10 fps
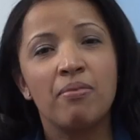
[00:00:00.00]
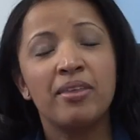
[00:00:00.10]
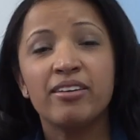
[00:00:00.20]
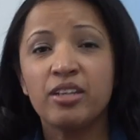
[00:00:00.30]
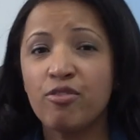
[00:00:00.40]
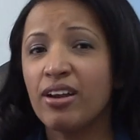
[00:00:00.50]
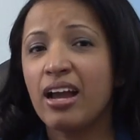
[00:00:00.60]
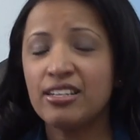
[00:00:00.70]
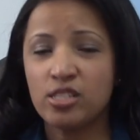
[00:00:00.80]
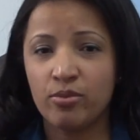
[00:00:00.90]
There are different
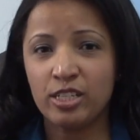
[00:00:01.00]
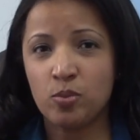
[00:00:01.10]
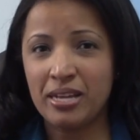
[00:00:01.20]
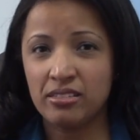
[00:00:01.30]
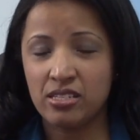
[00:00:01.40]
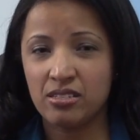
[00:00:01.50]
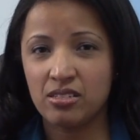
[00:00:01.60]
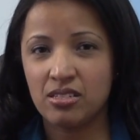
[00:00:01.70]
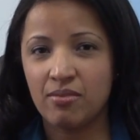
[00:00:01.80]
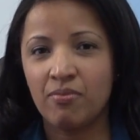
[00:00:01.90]
kinds of
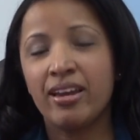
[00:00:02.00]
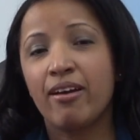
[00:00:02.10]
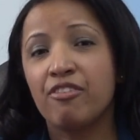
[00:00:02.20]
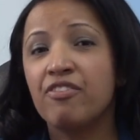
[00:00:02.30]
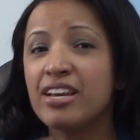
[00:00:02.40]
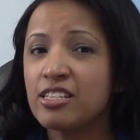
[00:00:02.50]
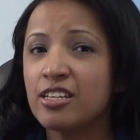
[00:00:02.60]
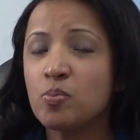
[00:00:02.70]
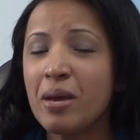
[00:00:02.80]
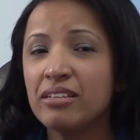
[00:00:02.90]
expenses. There are fixed
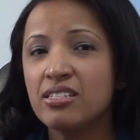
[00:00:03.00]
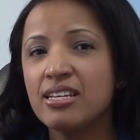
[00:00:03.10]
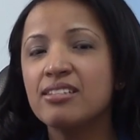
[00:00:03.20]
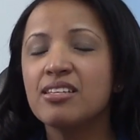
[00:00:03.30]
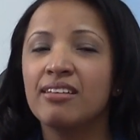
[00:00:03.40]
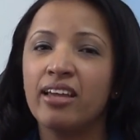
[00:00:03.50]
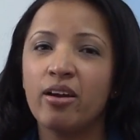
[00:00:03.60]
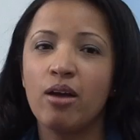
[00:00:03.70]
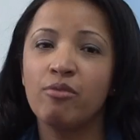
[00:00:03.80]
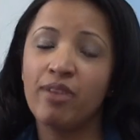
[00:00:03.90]
expenses and
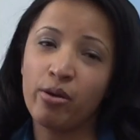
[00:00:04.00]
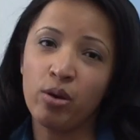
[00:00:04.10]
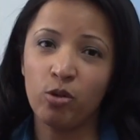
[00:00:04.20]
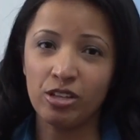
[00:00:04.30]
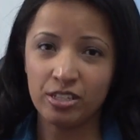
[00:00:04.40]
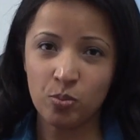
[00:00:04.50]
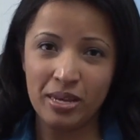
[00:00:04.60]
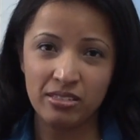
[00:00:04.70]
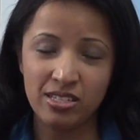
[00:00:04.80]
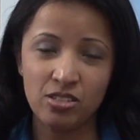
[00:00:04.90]
there are variable
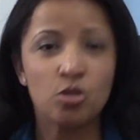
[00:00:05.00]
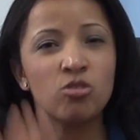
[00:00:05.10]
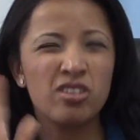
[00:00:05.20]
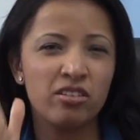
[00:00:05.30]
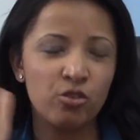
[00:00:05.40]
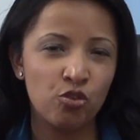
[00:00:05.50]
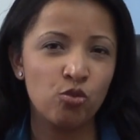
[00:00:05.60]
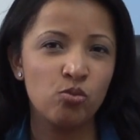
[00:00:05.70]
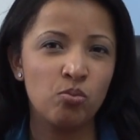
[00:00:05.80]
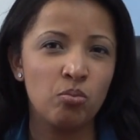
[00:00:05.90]
expenses. Those are the
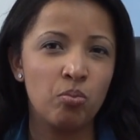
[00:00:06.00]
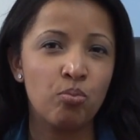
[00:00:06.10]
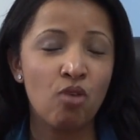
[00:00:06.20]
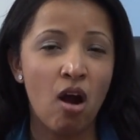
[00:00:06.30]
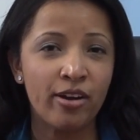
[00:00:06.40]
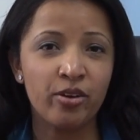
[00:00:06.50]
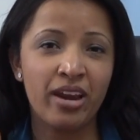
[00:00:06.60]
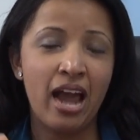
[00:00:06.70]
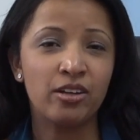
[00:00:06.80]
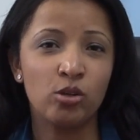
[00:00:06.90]
two broader
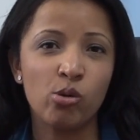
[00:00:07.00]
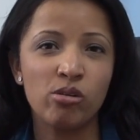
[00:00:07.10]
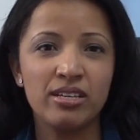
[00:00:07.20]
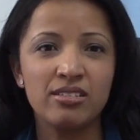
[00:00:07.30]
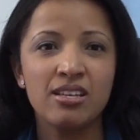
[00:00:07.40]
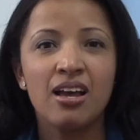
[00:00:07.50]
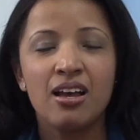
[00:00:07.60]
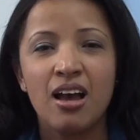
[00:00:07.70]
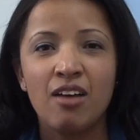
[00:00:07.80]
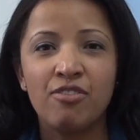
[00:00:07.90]
categories.
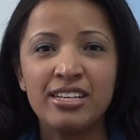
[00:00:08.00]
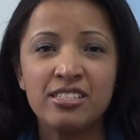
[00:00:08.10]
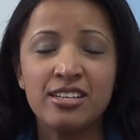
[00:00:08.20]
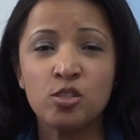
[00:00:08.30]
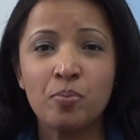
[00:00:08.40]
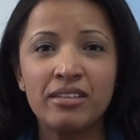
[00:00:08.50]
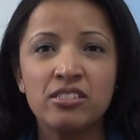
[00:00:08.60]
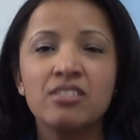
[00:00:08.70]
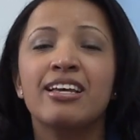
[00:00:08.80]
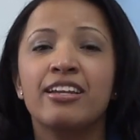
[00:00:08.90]
A fixed
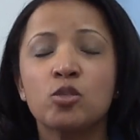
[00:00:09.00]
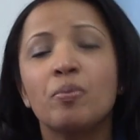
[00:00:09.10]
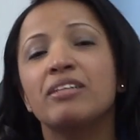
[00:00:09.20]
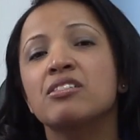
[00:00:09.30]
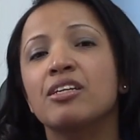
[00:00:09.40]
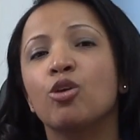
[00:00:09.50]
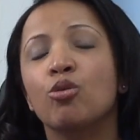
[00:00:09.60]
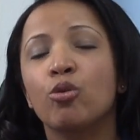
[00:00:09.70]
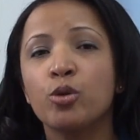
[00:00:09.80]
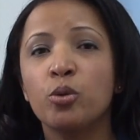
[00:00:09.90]
expense is an expense that you
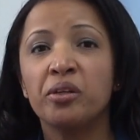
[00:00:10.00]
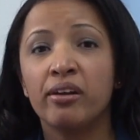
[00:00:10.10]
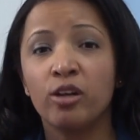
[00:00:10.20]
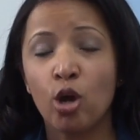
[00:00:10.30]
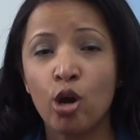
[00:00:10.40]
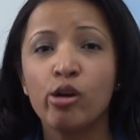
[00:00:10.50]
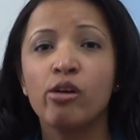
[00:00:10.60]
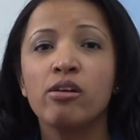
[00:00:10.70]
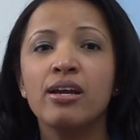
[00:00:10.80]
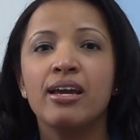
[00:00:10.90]
know you're going to
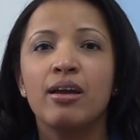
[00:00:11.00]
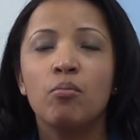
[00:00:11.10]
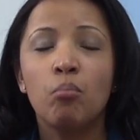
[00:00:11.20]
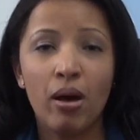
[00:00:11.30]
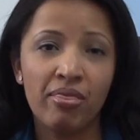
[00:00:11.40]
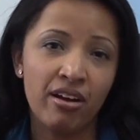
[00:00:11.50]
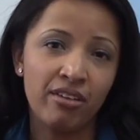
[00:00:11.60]
incur month